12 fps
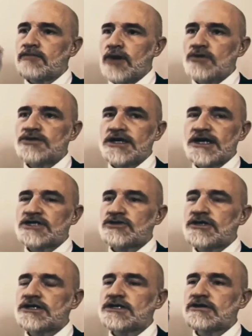posing as
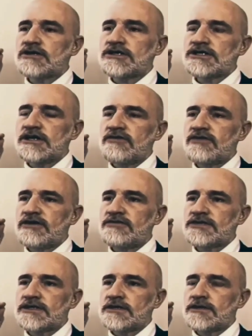traditional
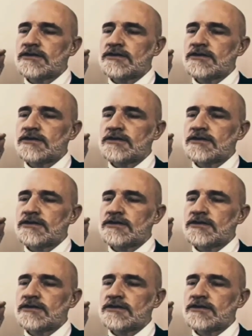conservatives.